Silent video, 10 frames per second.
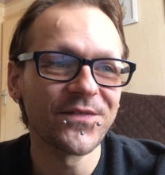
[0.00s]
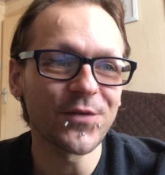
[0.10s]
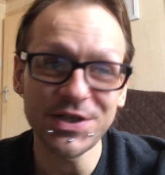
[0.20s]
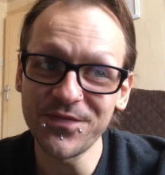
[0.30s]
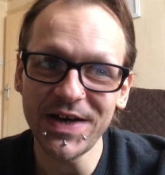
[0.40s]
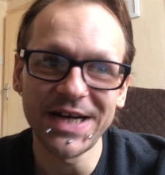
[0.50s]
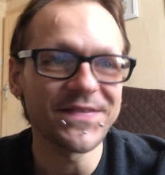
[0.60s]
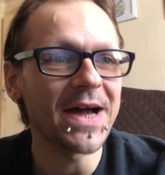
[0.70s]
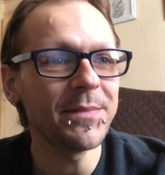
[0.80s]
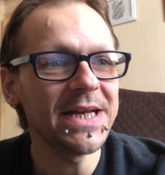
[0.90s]
Question 5:
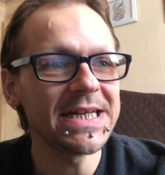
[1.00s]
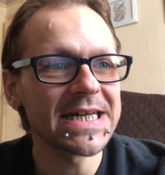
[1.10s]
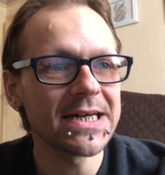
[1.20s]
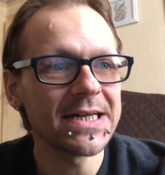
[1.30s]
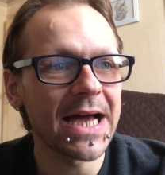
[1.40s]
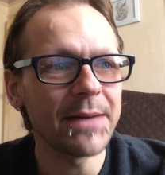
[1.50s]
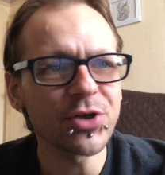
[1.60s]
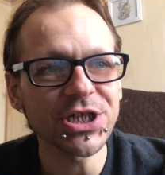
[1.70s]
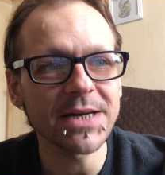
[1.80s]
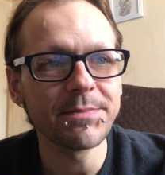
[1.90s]
How
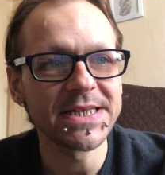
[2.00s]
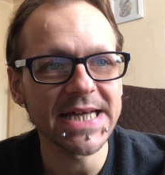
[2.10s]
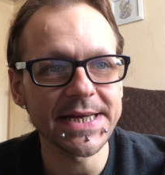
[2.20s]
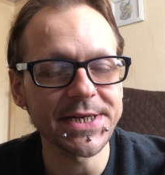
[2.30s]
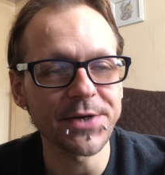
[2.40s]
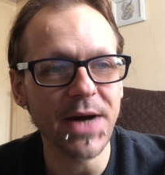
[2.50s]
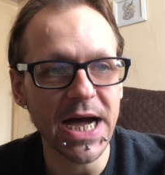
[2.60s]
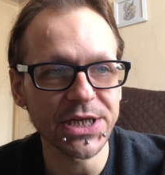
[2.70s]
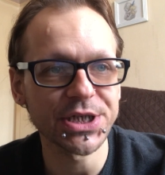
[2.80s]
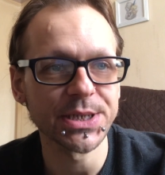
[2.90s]
much time per day do you
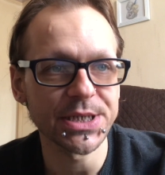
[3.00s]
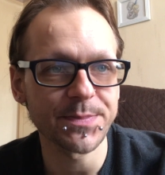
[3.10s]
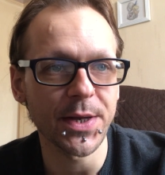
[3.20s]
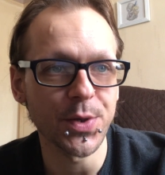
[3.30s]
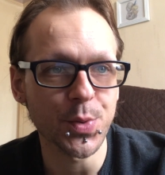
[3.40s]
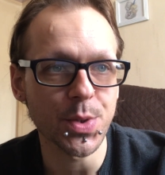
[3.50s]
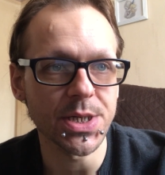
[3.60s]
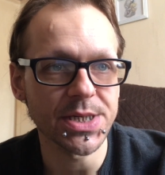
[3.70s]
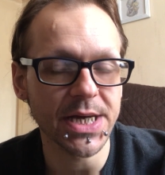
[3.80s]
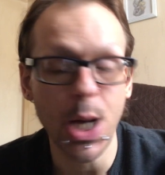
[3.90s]
actually spend
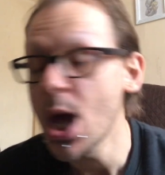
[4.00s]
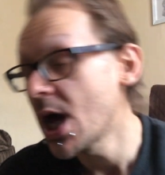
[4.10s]
reading?